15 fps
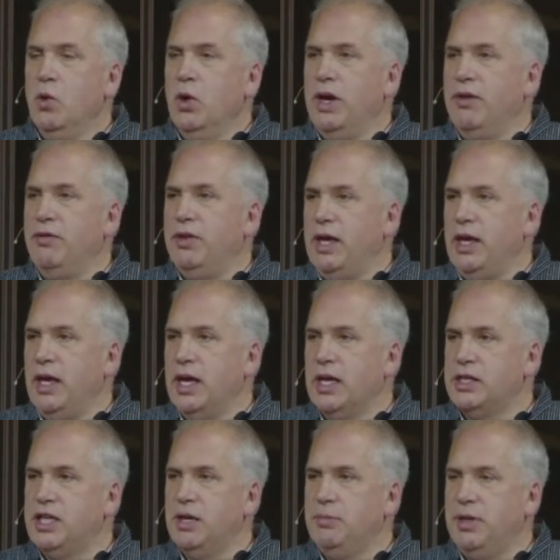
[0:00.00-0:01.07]
one of the
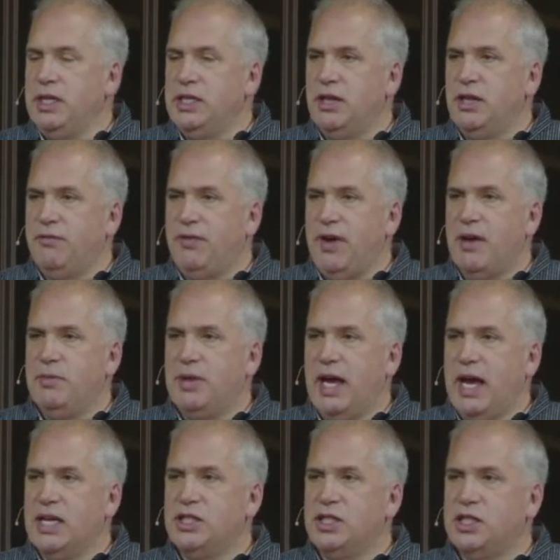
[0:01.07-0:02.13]
uh, siblings in the
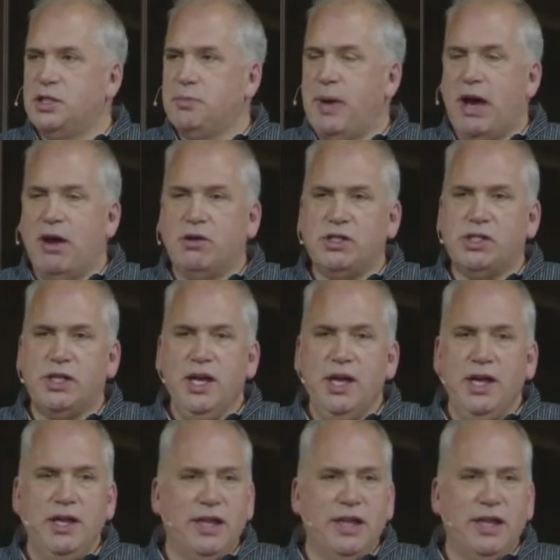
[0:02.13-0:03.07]
family has a spouse